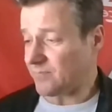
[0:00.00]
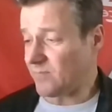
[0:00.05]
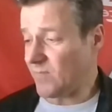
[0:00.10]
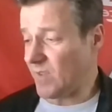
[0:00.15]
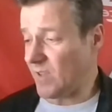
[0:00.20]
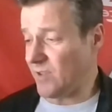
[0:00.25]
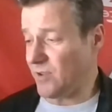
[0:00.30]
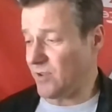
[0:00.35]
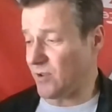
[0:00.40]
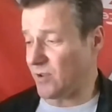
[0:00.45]

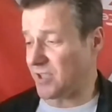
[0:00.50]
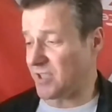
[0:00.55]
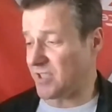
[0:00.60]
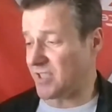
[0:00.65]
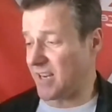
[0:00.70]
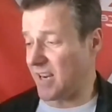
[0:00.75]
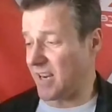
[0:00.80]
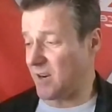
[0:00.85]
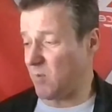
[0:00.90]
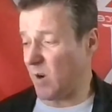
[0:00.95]
you could
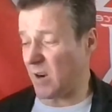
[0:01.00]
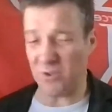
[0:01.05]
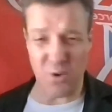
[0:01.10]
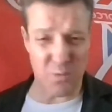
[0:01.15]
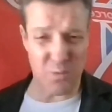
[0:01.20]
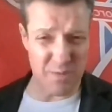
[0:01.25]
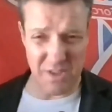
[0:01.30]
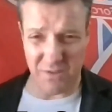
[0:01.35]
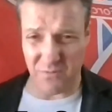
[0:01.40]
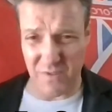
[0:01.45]
say, well,
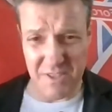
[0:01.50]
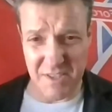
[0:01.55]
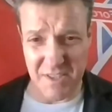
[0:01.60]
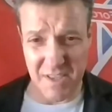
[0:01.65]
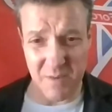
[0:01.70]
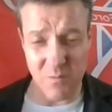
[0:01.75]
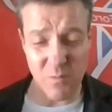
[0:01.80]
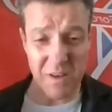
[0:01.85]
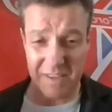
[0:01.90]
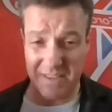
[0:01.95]
nobody reads it.
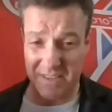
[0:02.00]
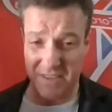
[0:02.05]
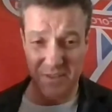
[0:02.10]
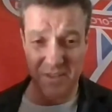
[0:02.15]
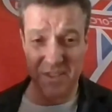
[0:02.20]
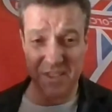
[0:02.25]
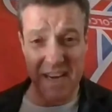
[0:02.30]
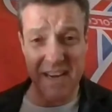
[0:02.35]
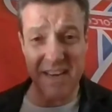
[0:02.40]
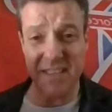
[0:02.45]
Well, it got
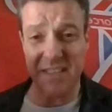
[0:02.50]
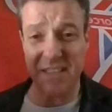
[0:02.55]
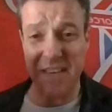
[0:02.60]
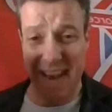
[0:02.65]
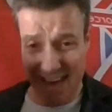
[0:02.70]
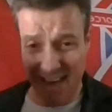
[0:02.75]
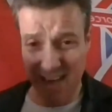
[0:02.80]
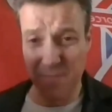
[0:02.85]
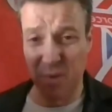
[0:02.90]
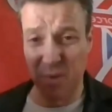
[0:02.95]
sent to
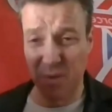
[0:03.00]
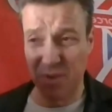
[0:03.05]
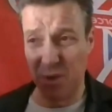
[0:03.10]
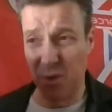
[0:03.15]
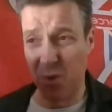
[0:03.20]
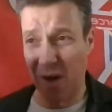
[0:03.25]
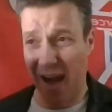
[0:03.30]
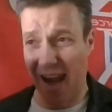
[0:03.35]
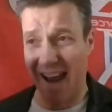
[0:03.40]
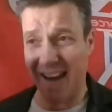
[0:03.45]
anybody who
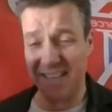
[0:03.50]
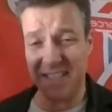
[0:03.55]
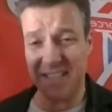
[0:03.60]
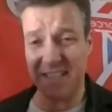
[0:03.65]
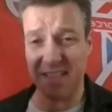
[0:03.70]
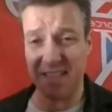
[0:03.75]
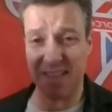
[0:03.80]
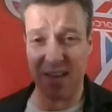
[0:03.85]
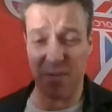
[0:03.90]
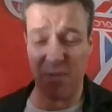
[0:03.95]
asked
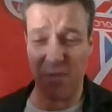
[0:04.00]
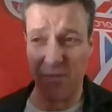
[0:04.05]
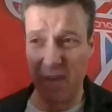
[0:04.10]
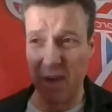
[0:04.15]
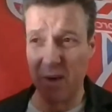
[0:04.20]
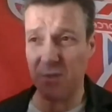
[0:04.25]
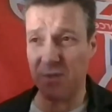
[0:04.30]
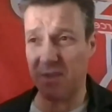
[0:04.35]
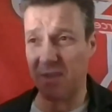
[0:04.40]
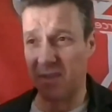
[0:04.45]
it, and
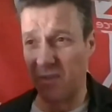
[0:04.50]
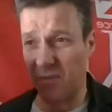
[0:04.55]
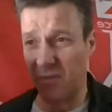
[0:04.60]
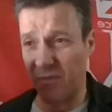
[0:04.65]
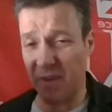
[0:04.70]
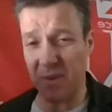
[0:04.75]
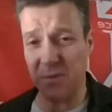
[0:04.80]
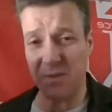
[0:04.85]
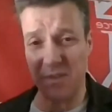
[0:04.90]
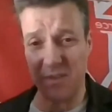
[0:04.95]
thousands,
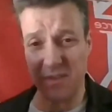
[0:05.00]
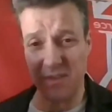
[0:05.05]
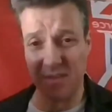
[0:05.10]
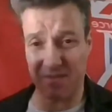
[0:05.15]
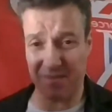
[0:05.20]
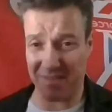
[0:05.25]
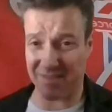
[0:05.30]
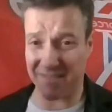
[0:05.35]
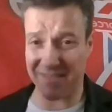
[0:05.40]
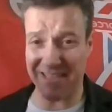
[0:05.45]

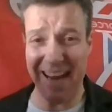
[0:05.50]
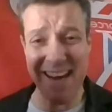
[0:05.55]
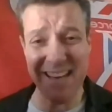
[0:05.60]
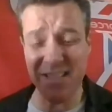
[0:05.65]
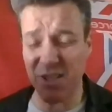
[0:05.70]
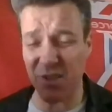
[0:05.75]
tens of